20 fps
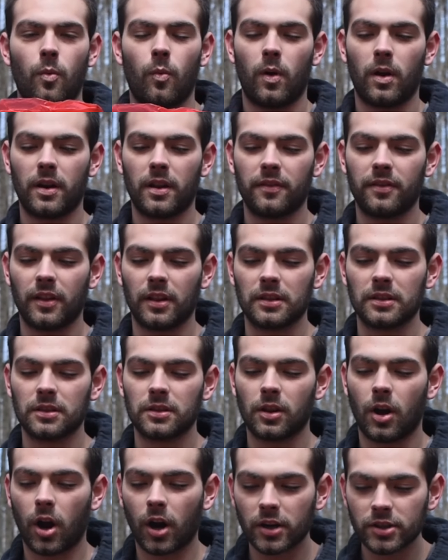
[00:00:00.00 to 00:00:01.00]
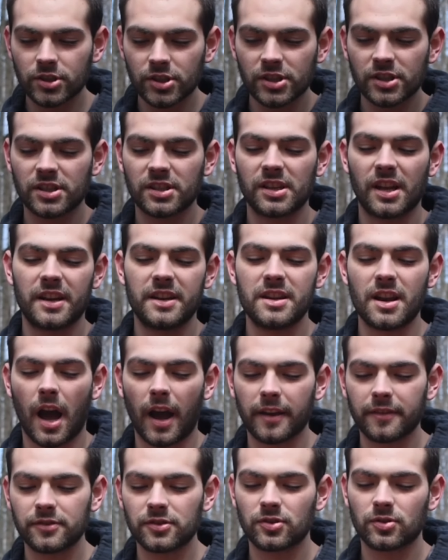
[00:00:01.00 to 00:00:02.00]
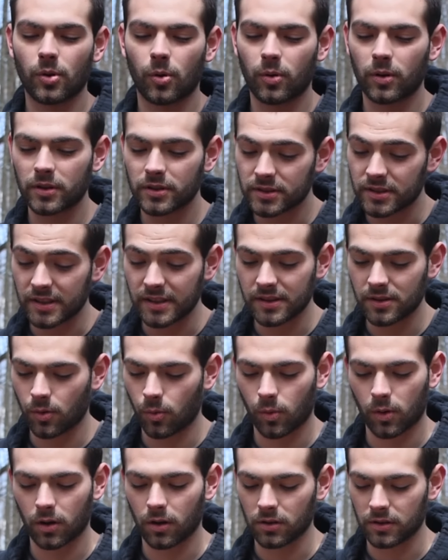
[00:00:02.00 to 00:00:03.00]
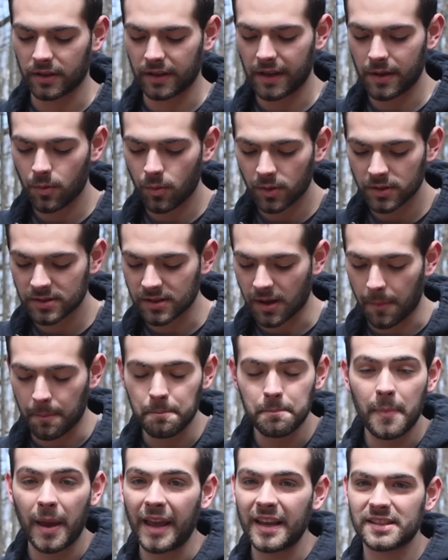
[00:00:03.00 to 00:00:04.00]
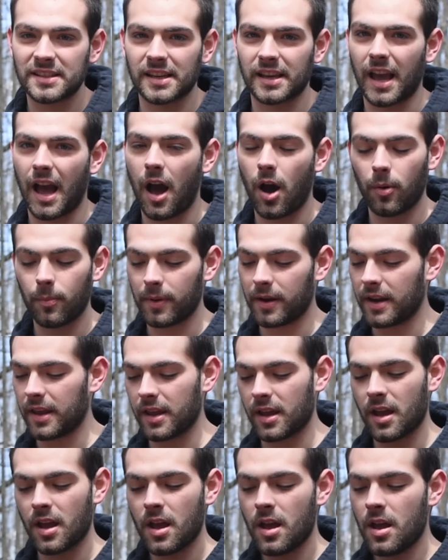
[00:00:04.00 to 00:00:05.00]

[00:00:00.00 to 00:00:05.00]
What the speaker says: one of the largest knife stores in the world. It was amazing how many,